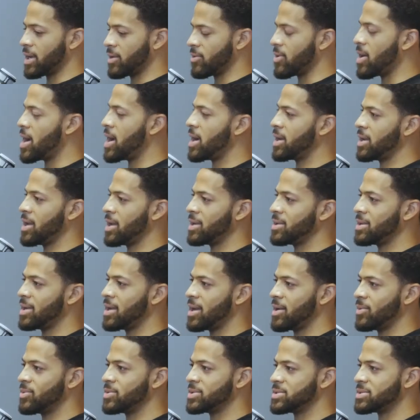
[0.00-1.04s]
I cried I,
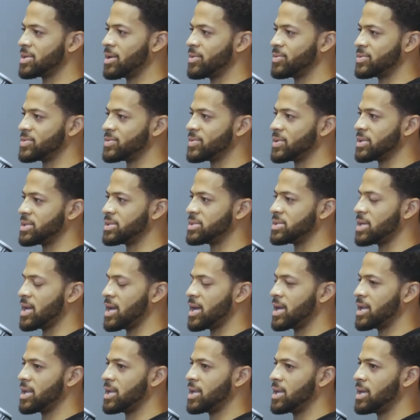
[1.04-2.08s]
mm. I was mm-hmm. i was really
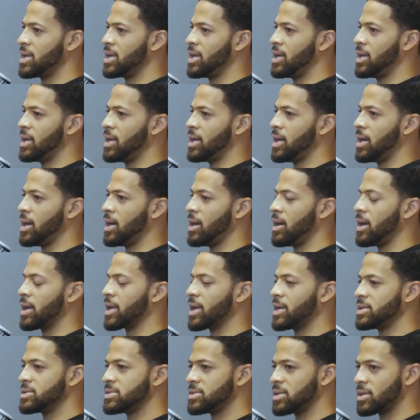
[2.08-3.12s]
sad uh, i
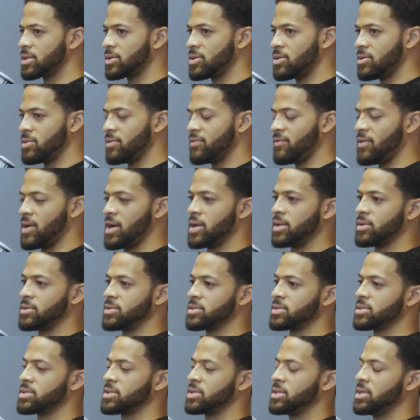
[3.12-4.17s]
got sick during the
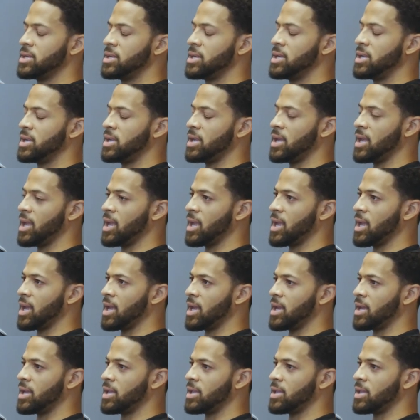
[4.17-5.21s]
finals
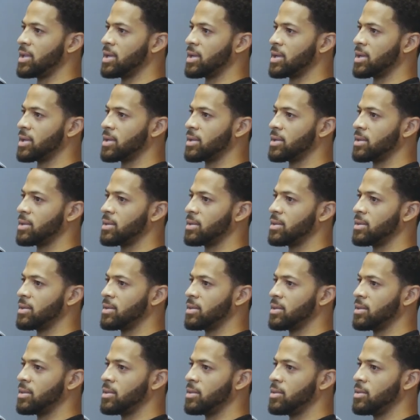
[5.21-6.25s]
and uh,
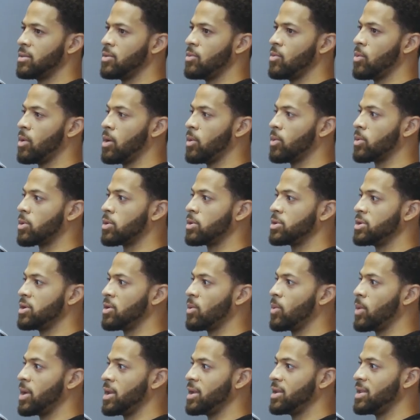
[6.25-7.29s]
you all were on
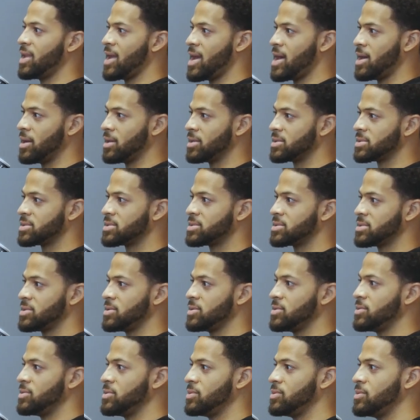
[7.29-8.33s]
your way to dallas
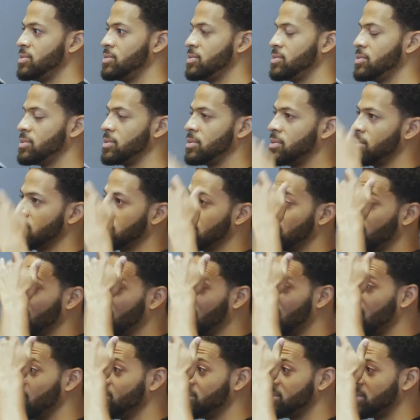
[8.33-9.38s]
to go to
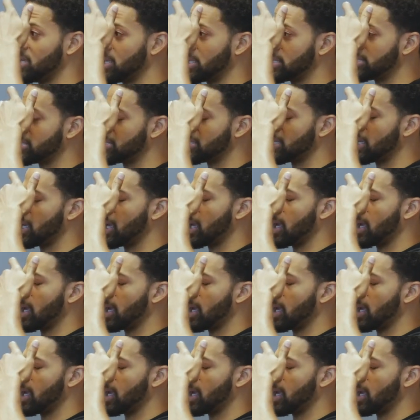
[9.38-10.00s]
game six